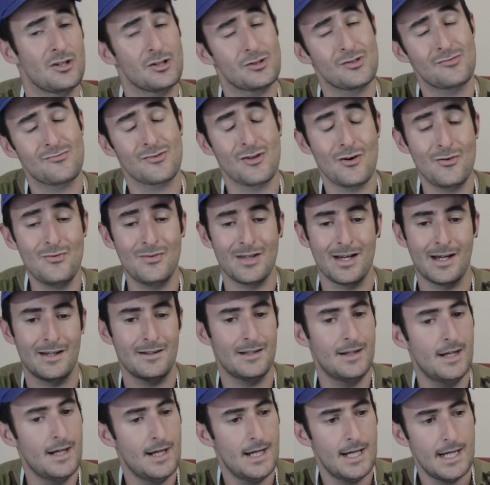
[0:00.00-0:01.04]
I should have known that.
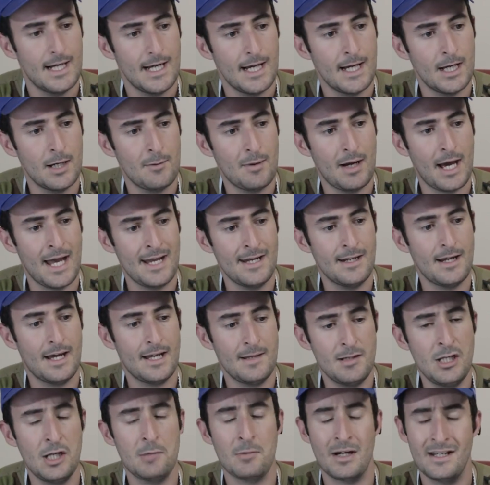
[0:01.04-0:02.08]
And
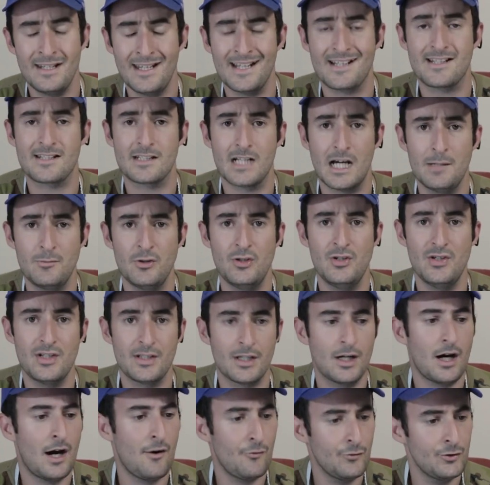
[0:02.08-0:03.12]
you know, my next time using
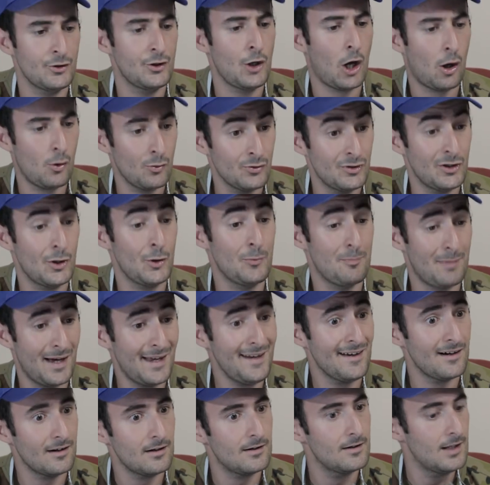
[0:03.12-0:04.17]
it, I'll know
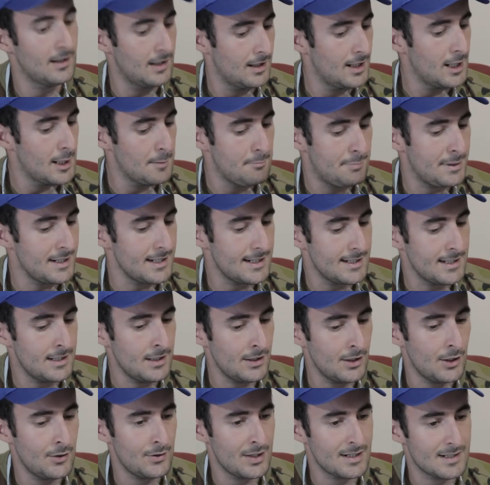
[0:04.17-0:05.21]
better. But you
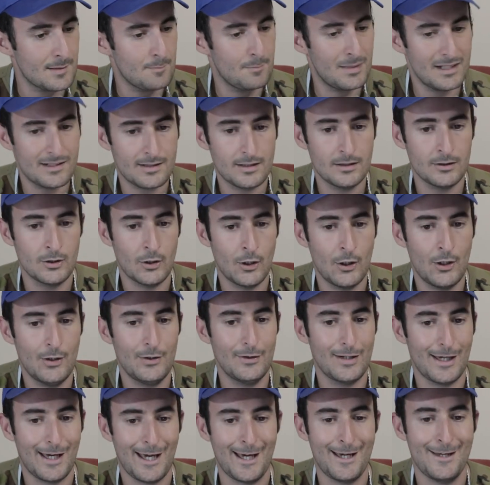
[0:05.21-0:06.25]
know, there's a bit to
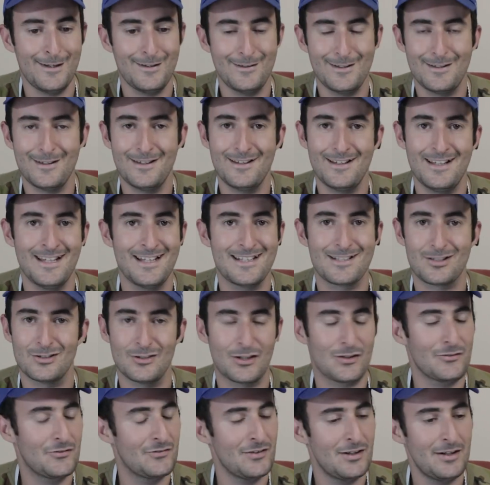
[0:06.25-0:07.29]
learn, and it's a
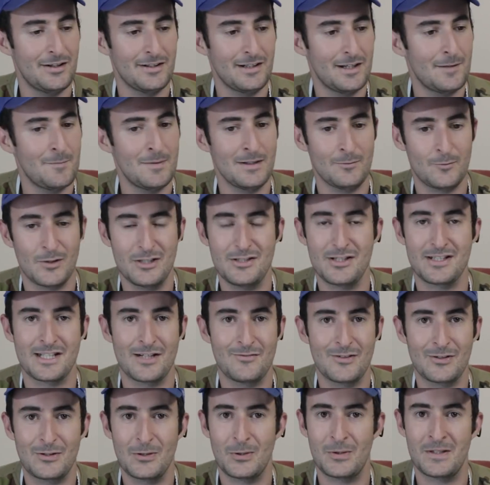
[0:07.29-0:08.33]
lot of fun. I mean, once you
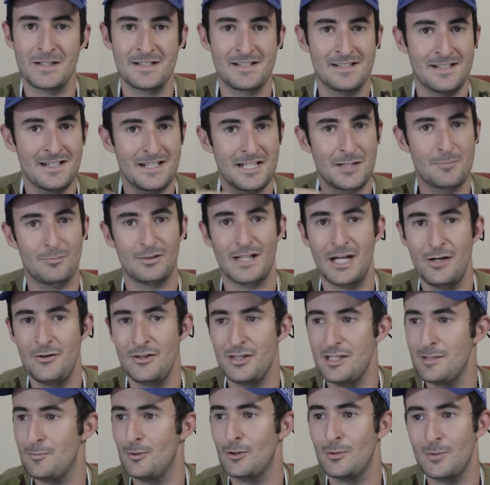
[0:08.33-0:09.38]
start recording these things, you play with
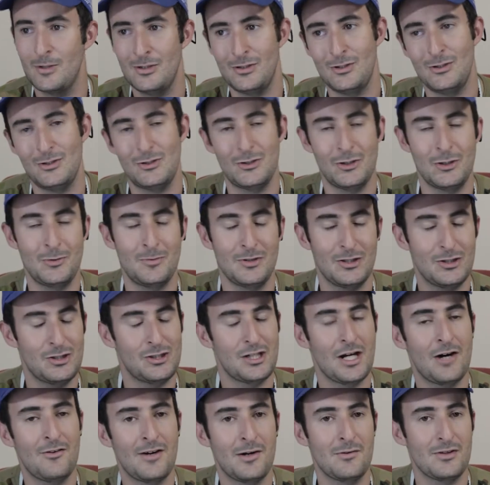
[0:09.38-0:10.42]
it, you put them on YouTube, and you
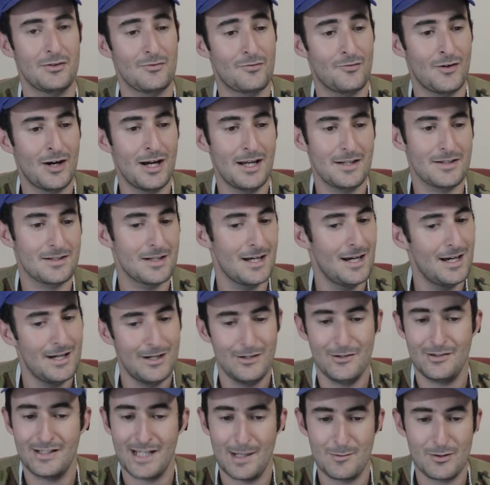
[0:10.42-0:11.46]
share it around with your friends,
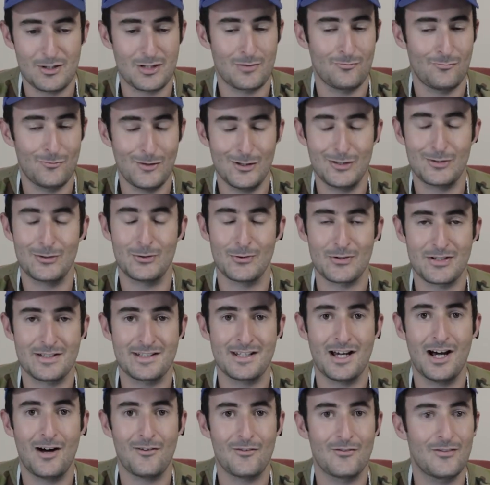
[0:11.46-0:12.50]
you can capture some really cool
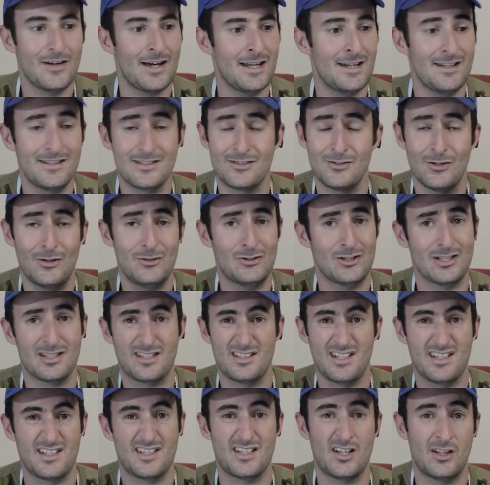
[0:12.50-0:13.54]
stuff. And it's not
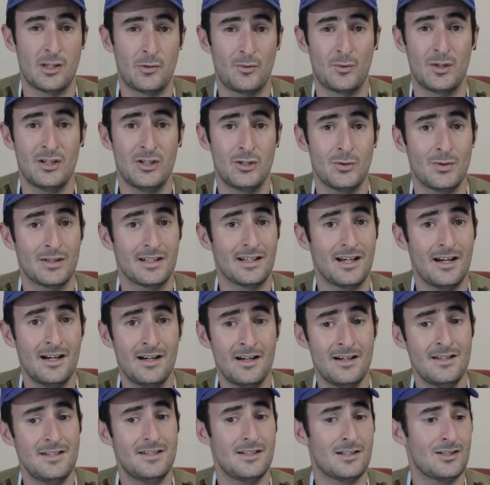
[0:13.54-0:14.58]
just necessarily what you do in
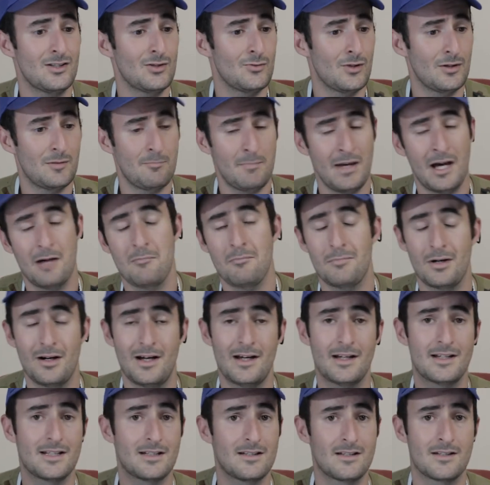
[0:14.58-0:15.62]
cars, you can do it on mountain
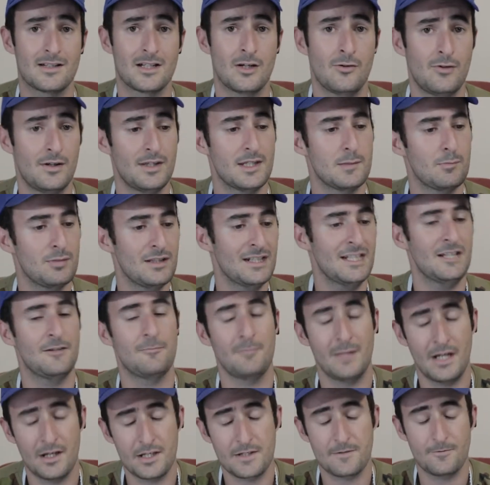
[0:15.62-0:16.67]
bikes and so on. There's plenty of
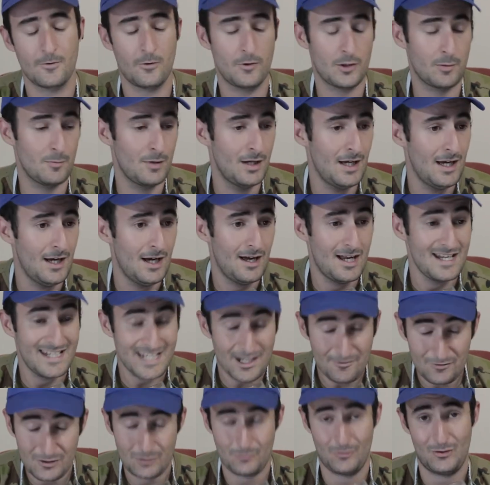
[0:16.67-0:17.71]
mounts for them.
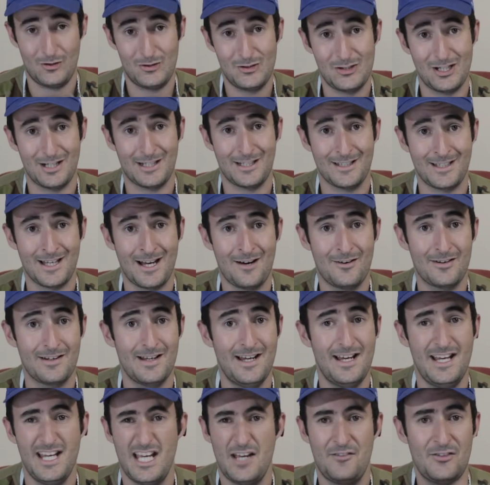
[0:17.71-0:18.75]
Definitely worth checking out.
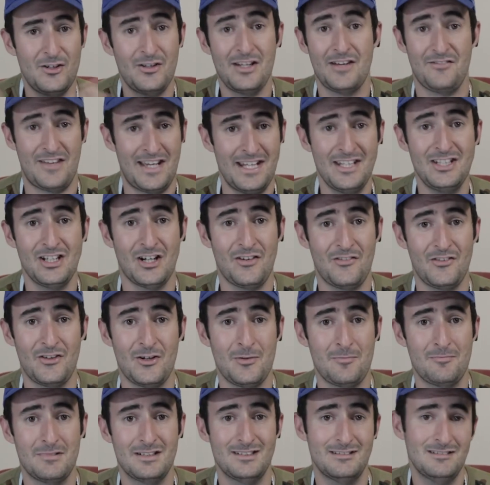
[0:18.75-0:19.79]
If you don't have any of
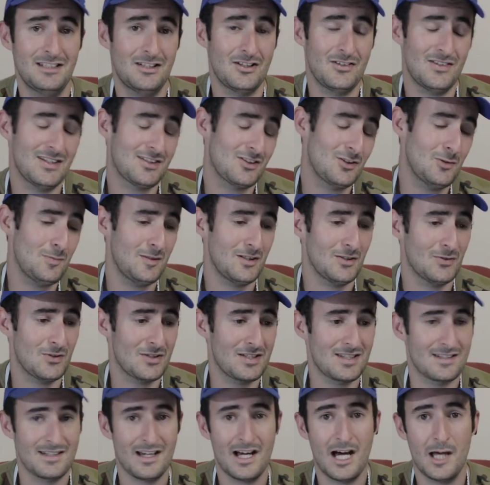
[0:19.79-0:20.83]
them, you know, this could be a
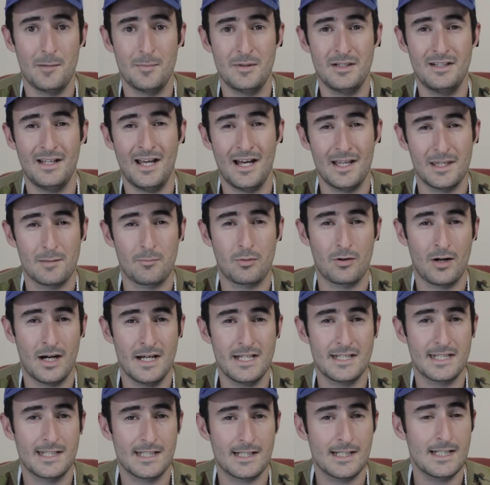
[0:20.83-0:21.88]
good start. But yeah, the
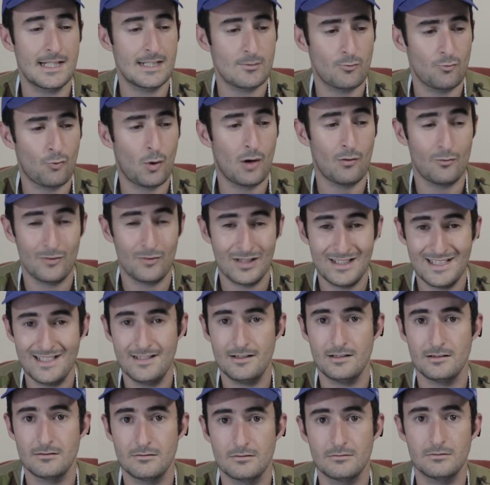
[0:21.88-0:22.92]
pricing is what really,
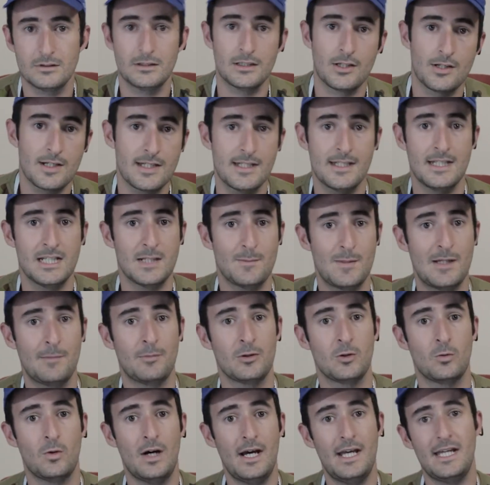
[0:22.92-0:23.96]
you know, steers people
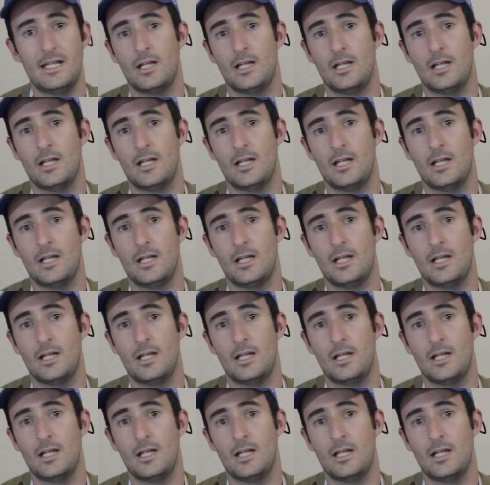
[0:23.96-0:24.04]
away.